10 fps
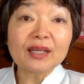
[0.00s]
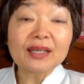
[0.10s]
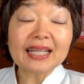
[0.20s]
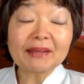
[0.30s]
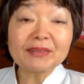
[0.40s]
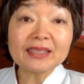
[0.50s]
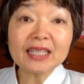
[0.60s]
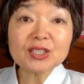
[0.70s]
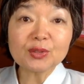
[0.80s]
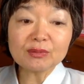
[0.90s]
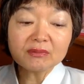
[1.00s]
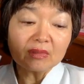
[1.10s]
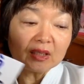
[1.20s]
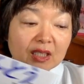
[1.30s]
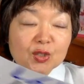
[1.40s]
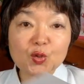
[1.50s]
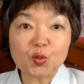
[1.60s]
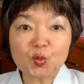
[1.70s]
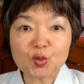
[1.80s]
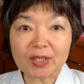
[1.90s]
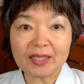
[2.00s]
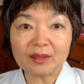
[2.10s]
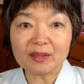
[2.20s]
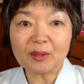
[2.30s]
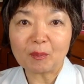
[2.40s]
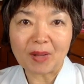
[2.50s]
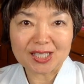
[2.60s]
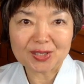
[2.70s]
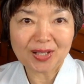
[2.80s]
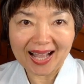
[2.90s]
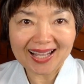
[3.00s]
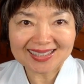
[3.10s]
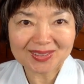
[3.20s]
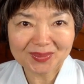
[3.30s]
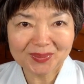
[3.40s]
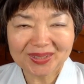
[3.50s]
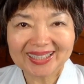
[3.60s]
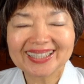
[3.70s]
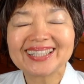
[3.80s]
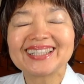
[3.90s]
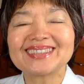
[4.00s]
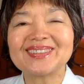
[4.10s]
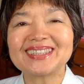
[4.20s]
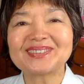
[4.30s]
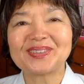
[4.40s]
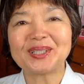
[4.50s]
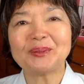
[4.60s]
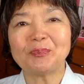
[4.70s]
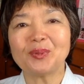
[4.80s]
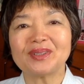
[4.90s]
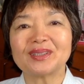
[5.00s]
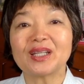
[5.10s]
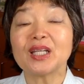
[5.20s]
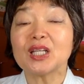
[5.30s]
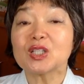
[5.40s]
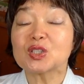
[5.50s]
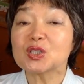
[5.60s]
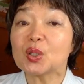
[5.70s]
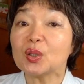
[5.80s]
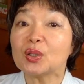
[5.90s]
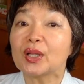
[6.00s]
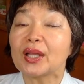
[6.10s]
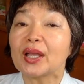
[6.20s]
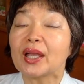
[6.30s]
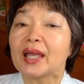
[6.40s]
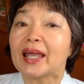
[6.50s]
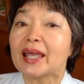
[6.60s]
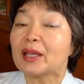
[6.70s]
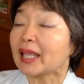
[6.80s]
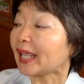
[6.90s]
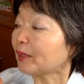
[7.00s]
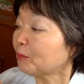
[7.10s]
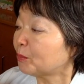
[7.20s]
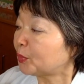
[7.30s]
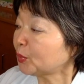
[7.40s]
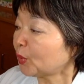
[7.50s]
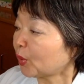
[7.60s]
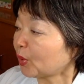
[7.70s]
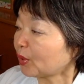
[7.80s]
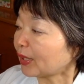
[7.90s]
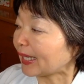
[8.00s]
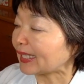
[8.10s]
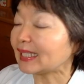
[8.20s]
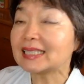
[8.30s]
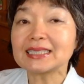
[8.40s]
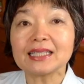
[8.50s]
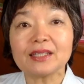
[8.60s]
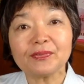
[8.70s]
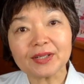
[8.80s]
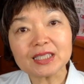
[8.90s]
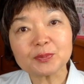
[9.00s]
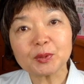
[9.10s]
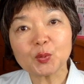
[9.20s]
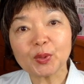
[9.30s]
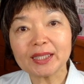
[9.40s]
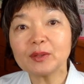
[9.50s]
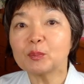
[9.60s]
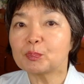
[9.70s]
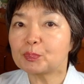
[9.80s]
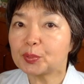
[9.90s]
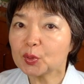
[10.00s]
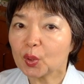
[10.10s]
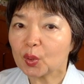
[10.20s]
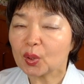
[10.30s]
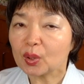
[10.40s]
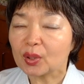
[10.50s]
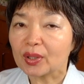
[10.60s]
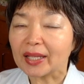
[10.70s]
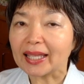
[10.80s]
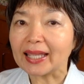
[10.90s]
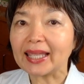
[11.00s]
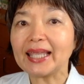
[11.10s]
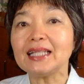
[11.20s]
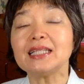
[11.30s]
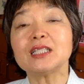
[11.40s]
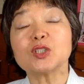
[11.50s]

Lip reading: gravitation is used in martial arts too. So it's very important. So in Budo, I think it's the difference between Budo and